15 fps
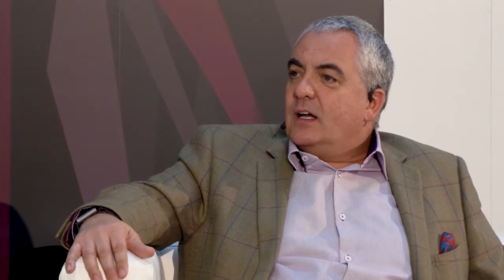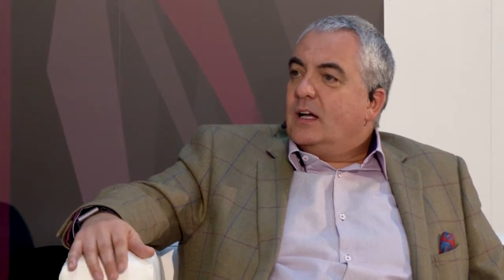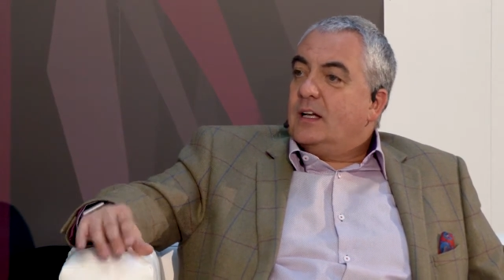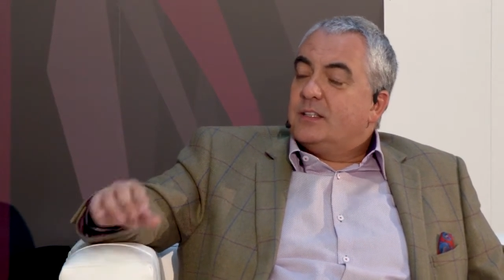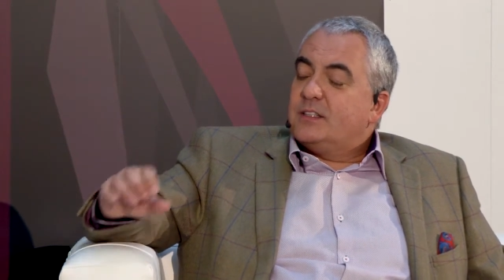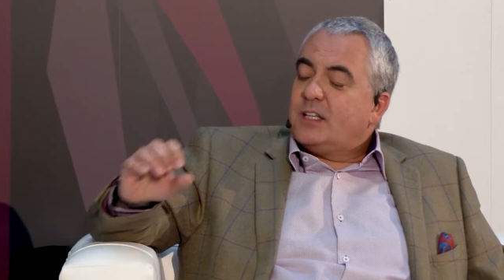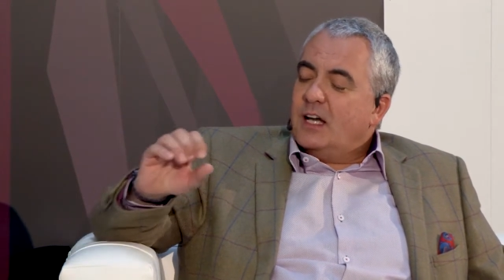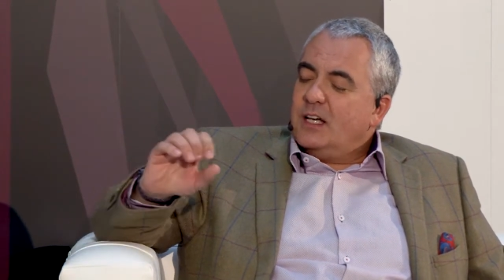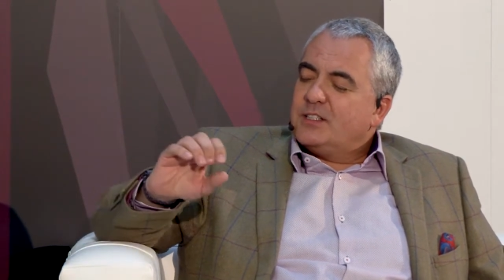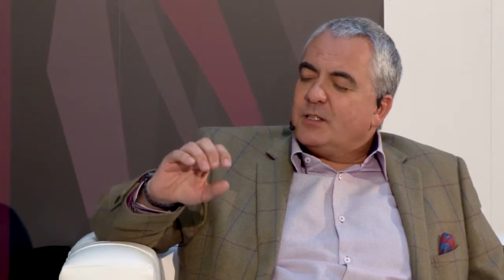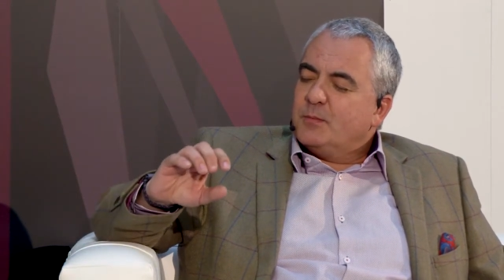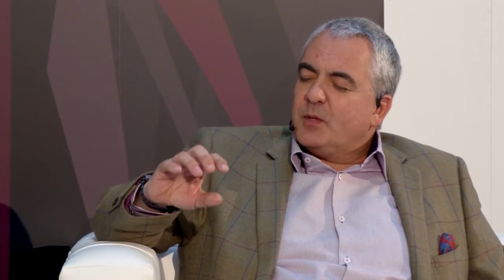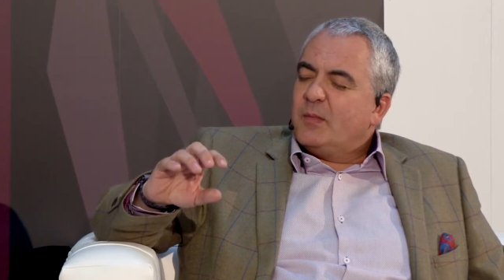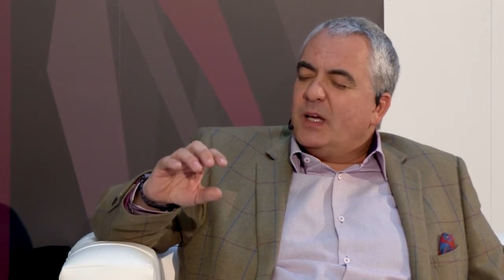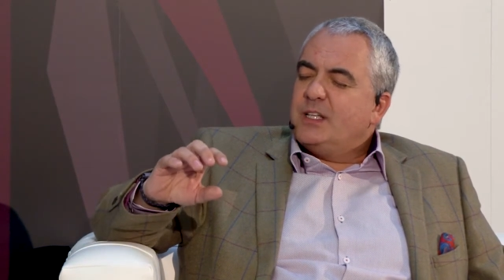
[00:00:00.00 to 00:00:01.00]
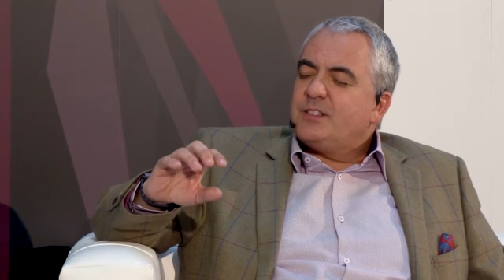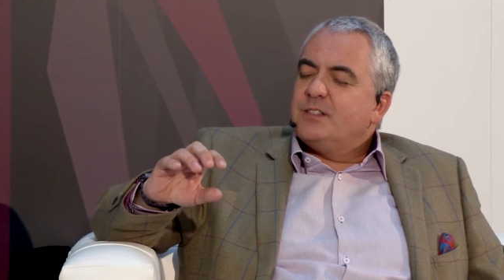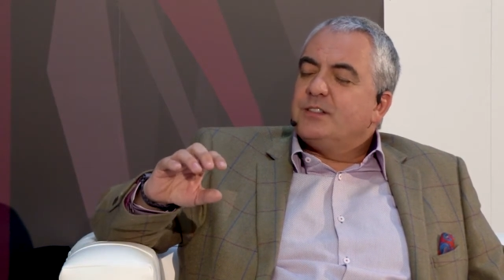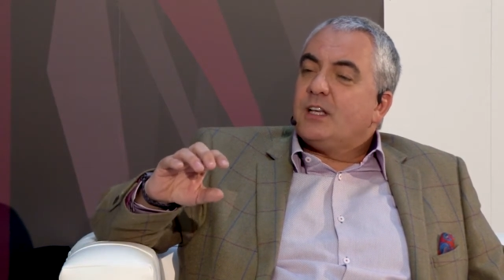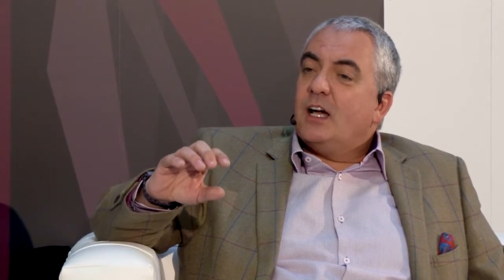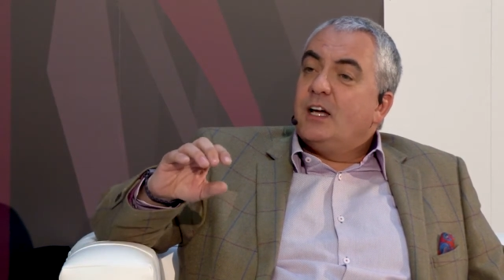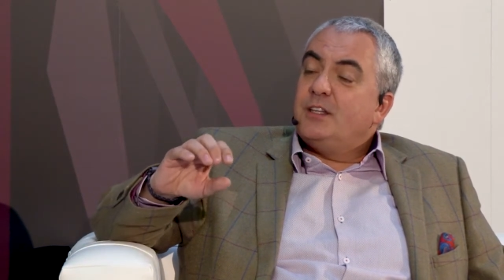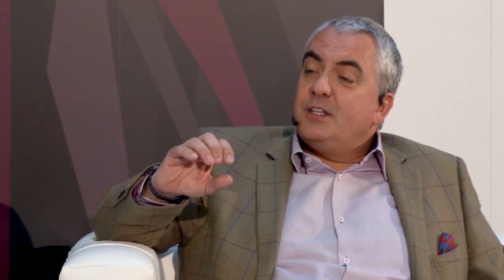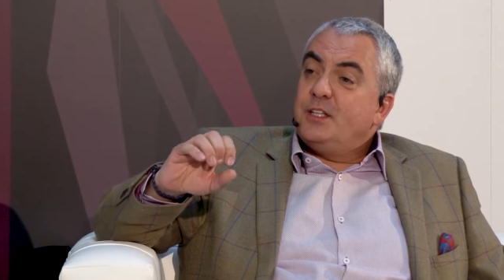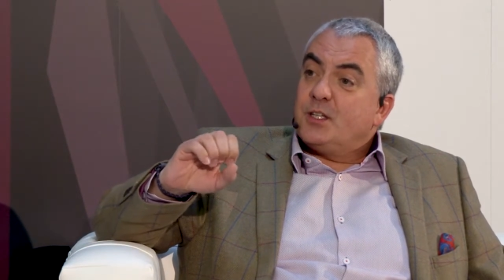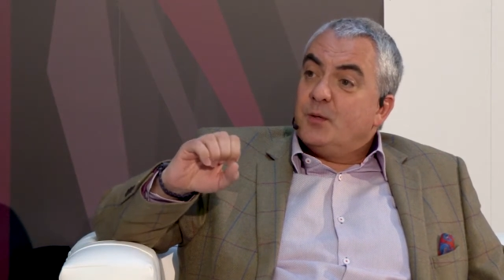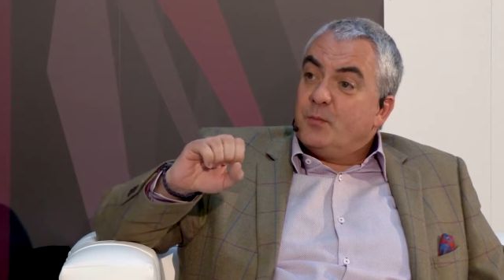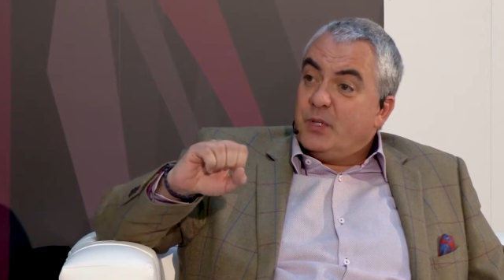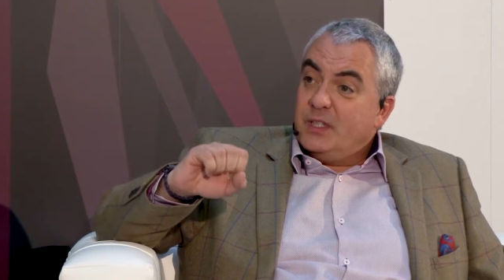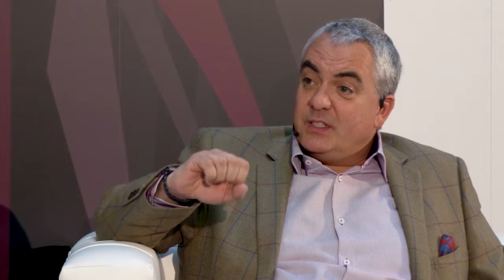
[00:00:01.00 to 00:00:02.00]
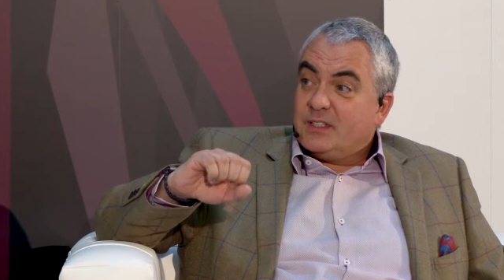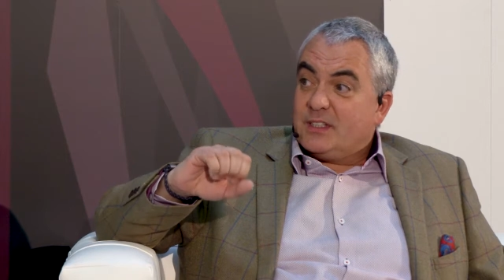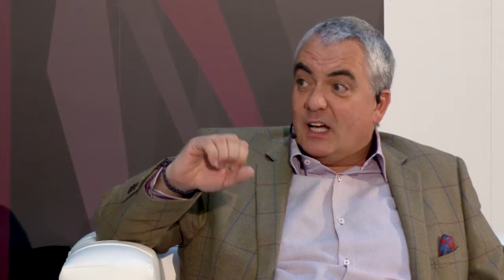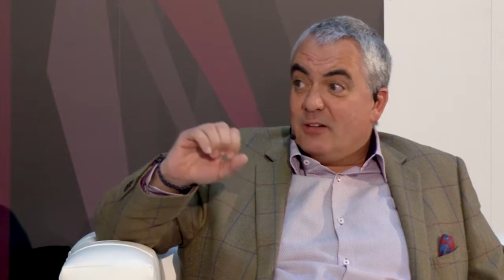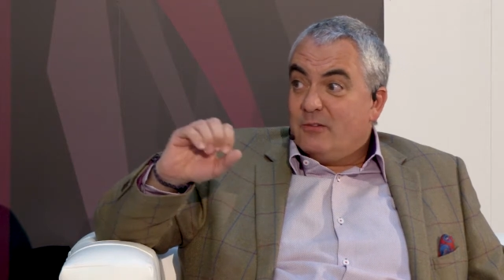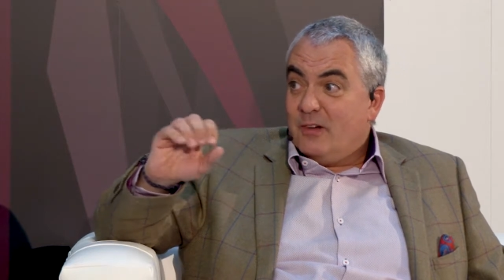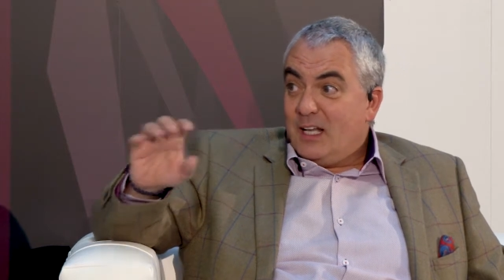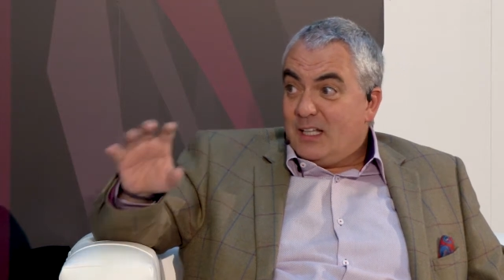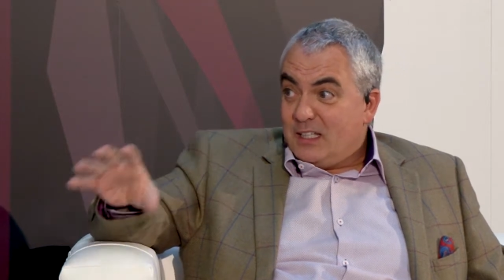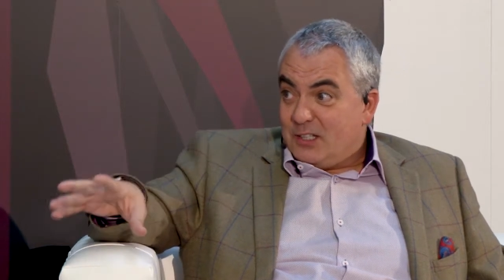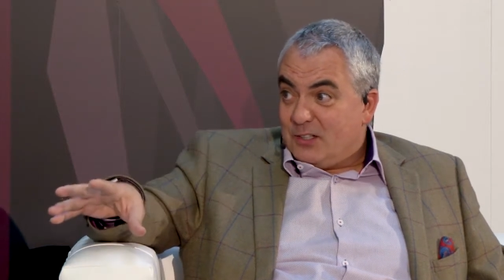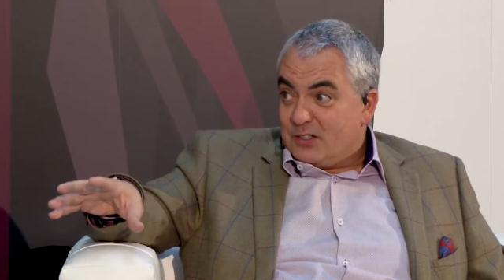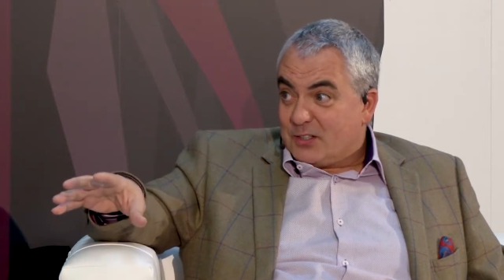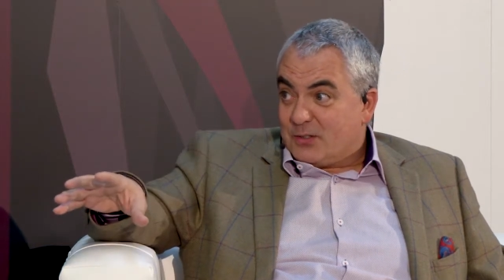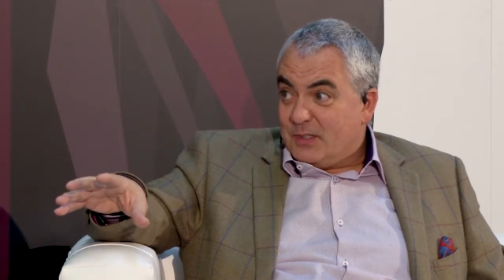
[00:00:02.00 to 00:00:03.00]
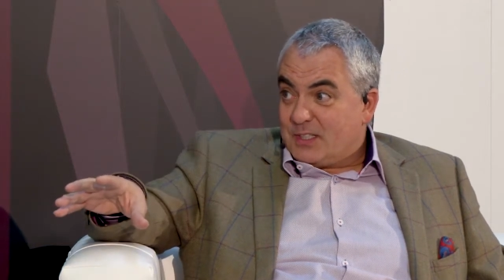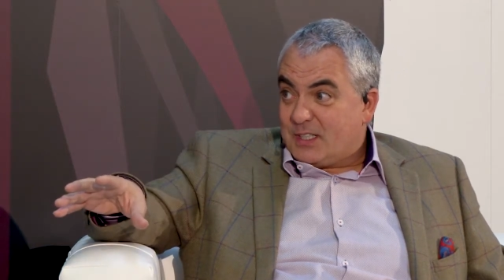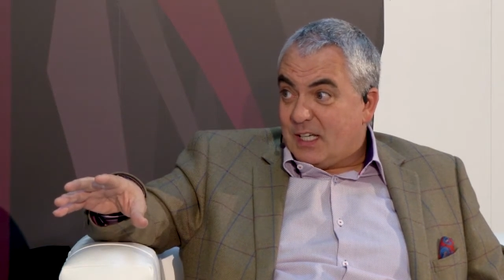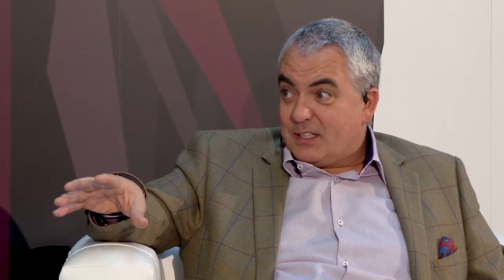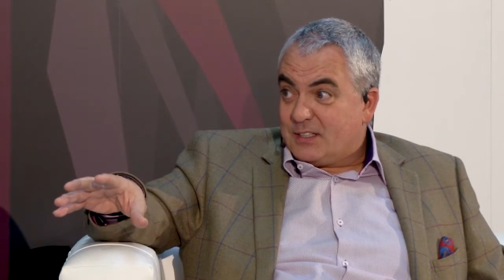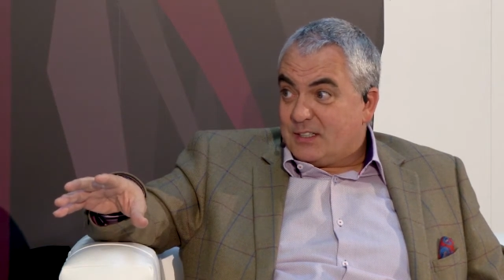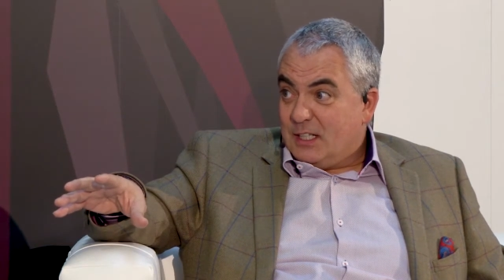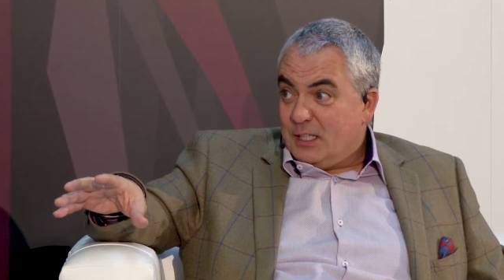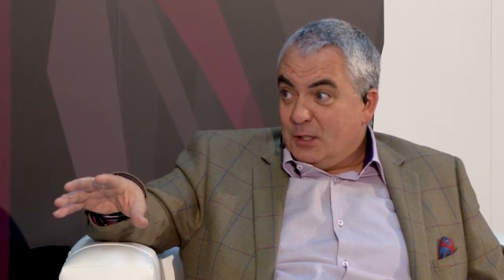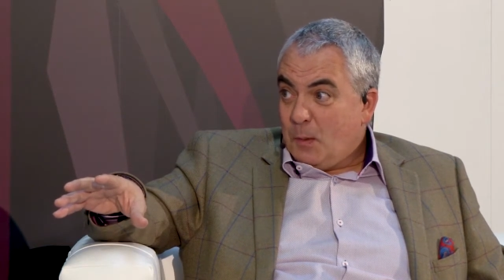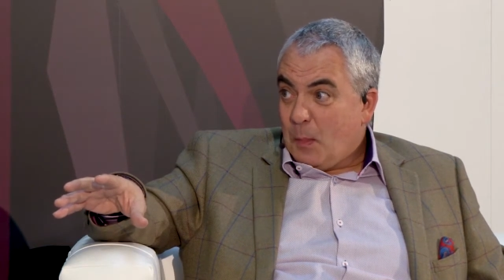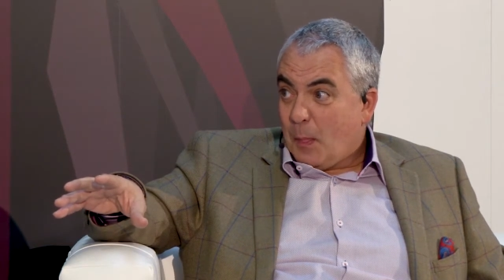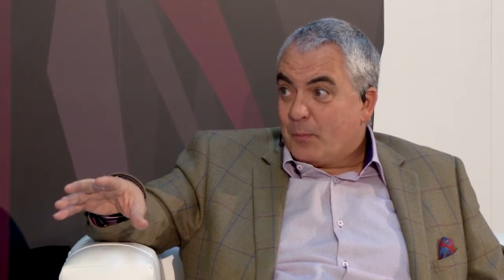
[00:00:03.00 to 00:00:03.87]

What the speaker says: dye sublimation dye that you can print directly onto a textile.